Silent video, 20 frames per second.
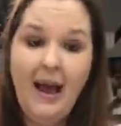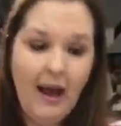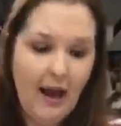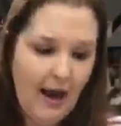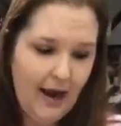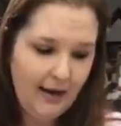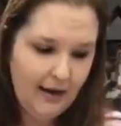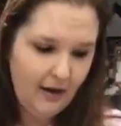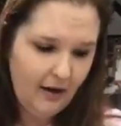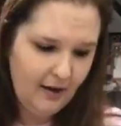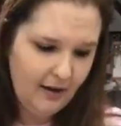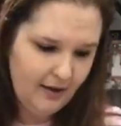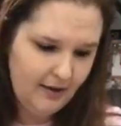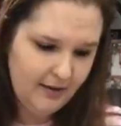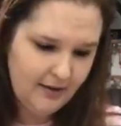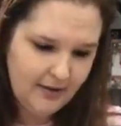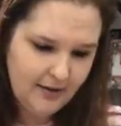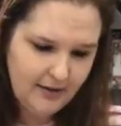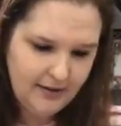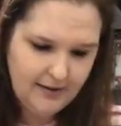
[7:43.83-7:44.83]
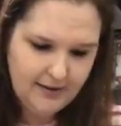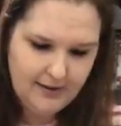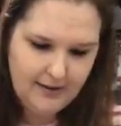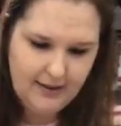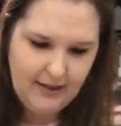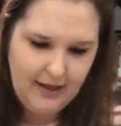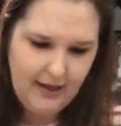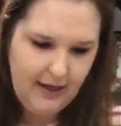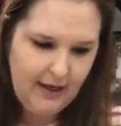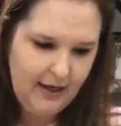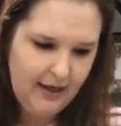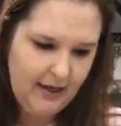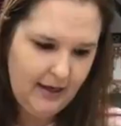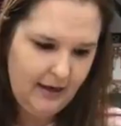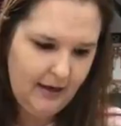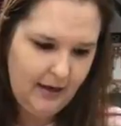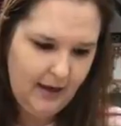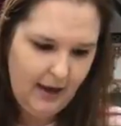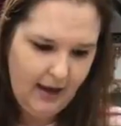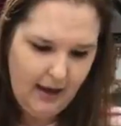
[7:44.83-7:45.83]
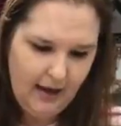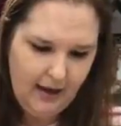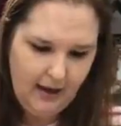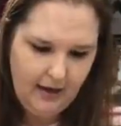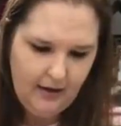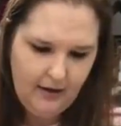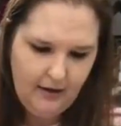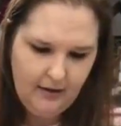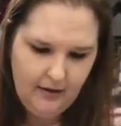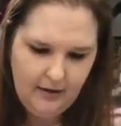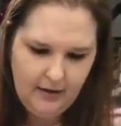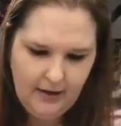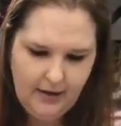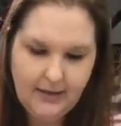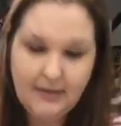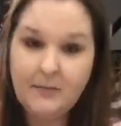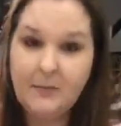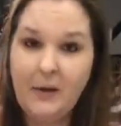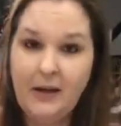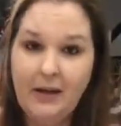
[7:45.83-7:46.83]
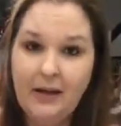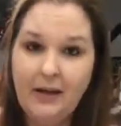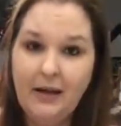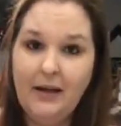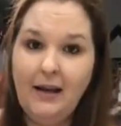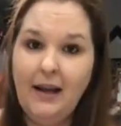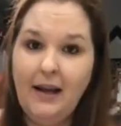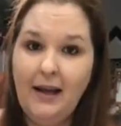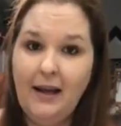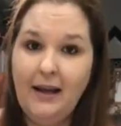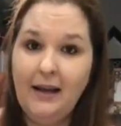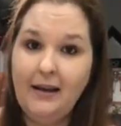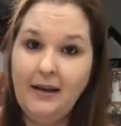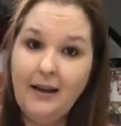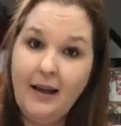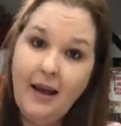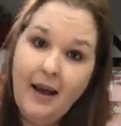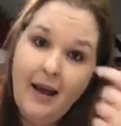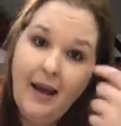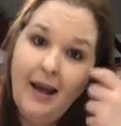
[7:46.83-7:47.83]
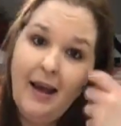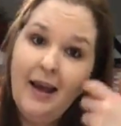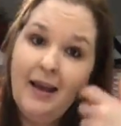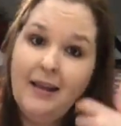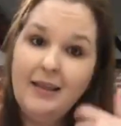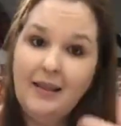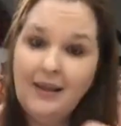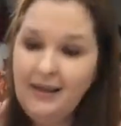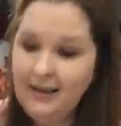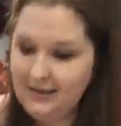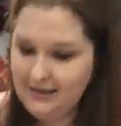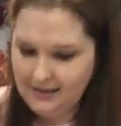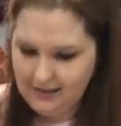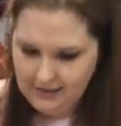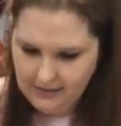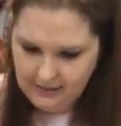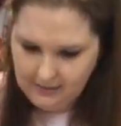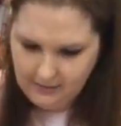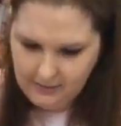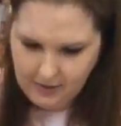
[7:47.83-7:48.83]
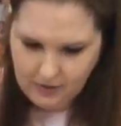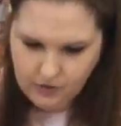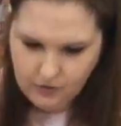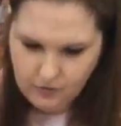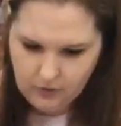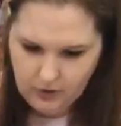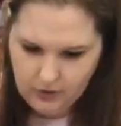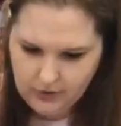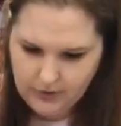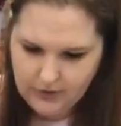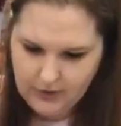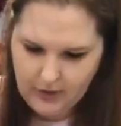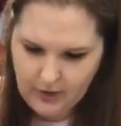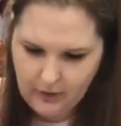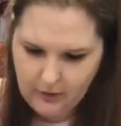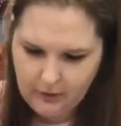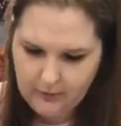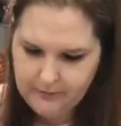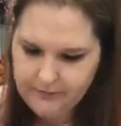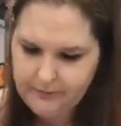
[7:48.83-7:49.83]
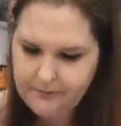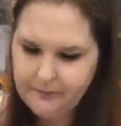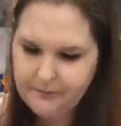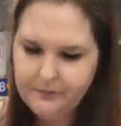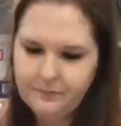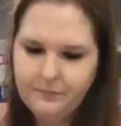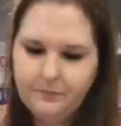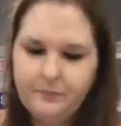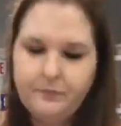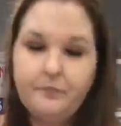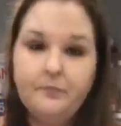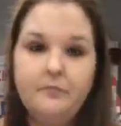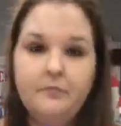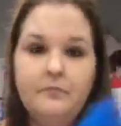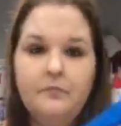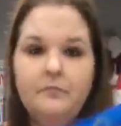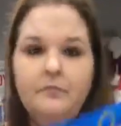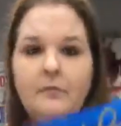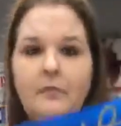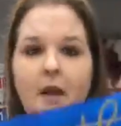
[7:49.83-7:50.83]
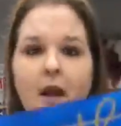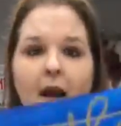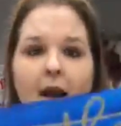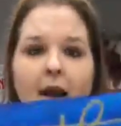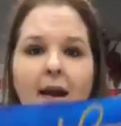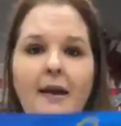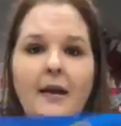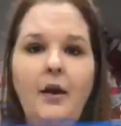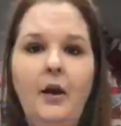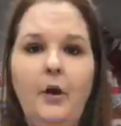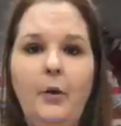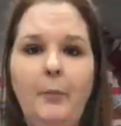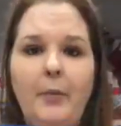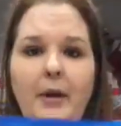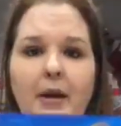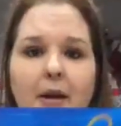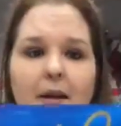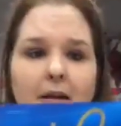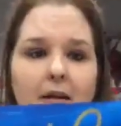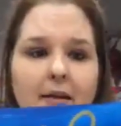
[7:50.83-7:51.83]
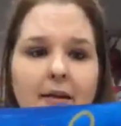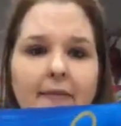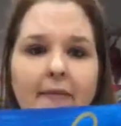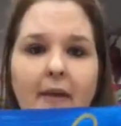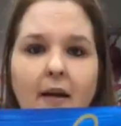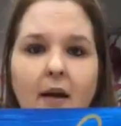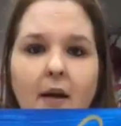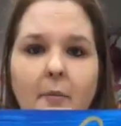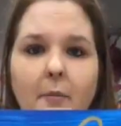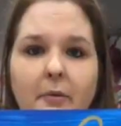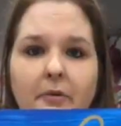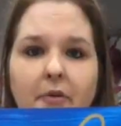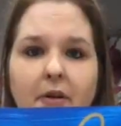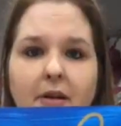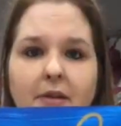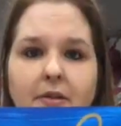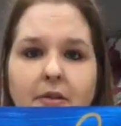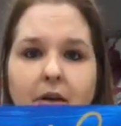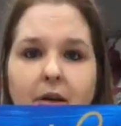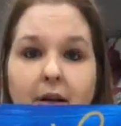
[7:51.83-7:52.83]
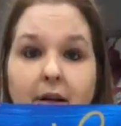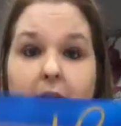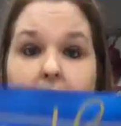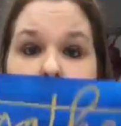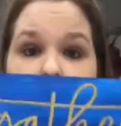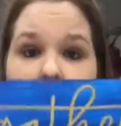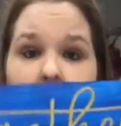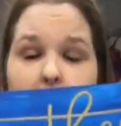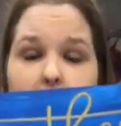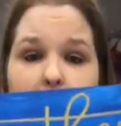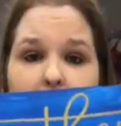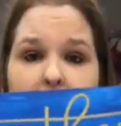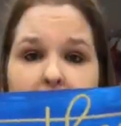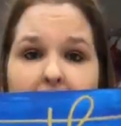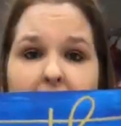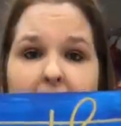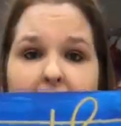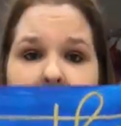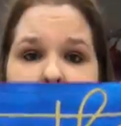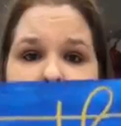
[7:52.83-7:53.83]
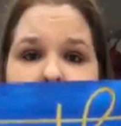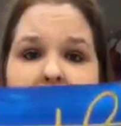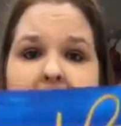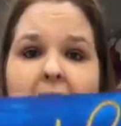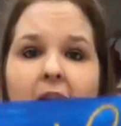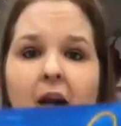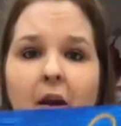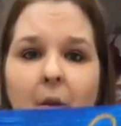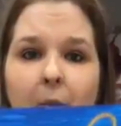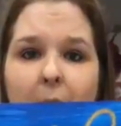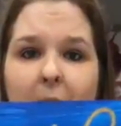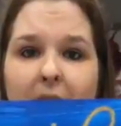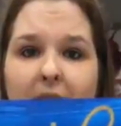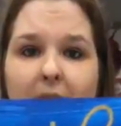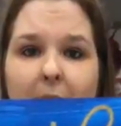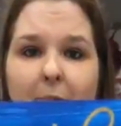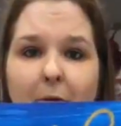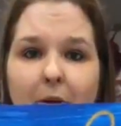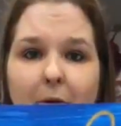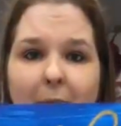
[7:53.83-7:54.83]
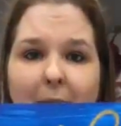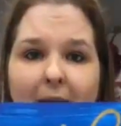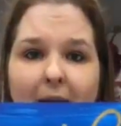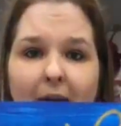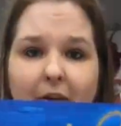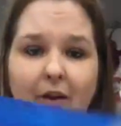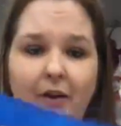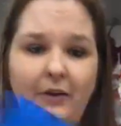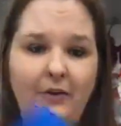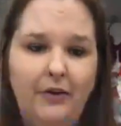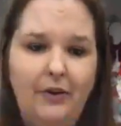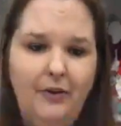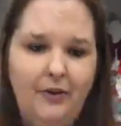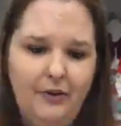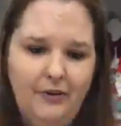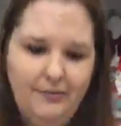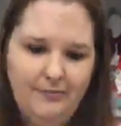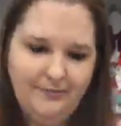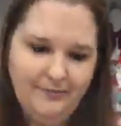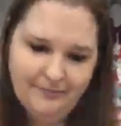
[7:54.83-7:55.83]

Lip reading: I got into this tonight and it had expanded and leaked into my drawer, so I had to open it and clean that up before I started. Look how pretty that is with the blue background, y'all.